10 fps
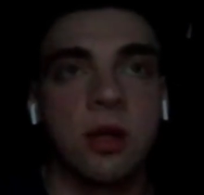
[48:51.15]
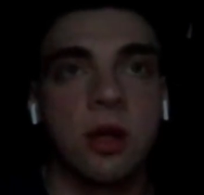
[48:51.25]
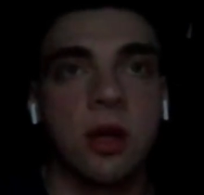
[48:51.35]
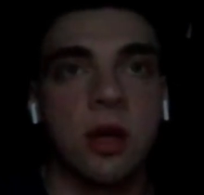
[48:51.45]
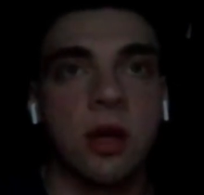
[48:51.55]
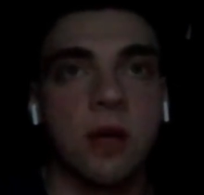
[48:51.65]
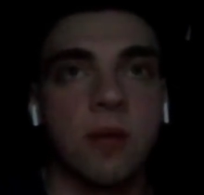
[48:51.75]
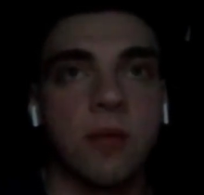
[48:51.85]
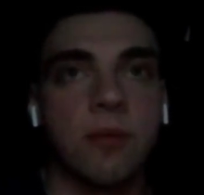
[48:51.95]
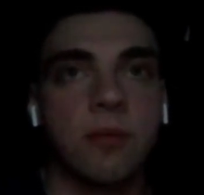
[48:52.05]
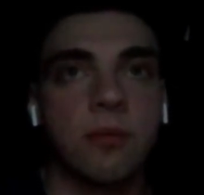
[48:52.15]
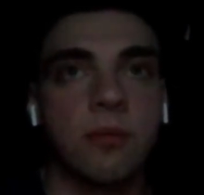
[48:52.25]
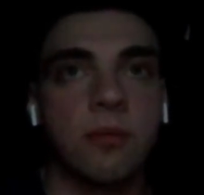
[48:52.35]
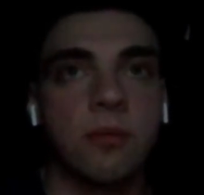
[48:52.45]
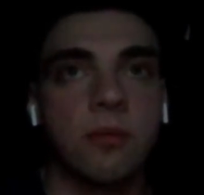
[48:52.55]

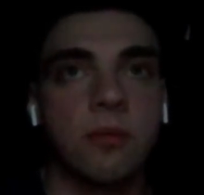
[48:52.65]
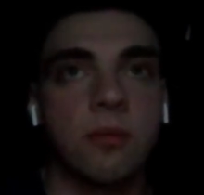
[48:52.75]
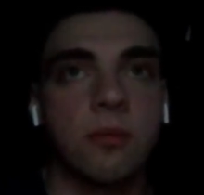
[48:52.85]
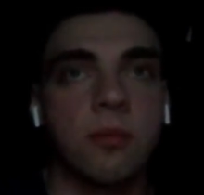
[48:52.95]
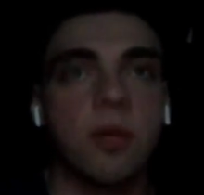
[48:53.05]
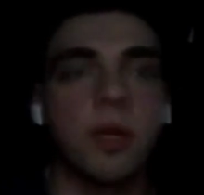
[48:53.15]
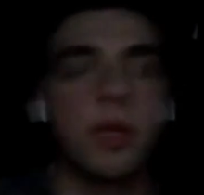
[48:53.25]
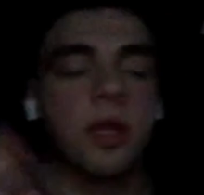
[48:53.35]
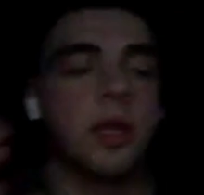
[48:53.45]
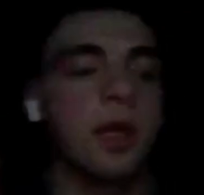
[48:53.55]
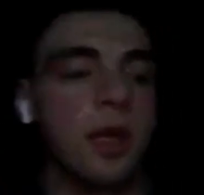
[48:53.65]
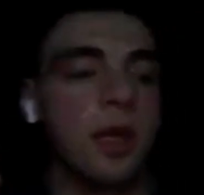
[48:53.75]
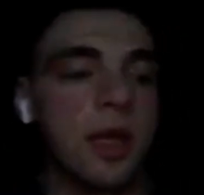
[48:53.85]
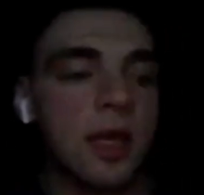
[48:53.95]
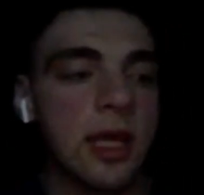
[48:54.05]
but
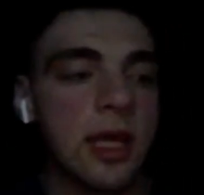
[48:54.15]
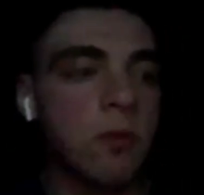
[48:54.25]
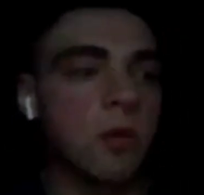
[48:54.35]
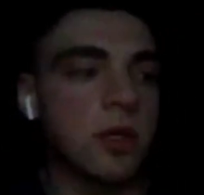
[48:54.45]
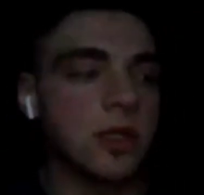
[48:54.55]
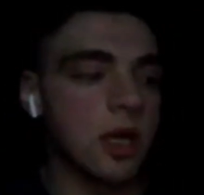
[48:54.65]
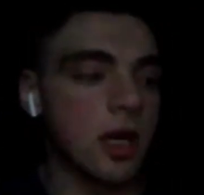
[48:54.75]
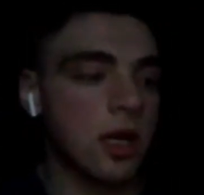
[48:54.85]
it was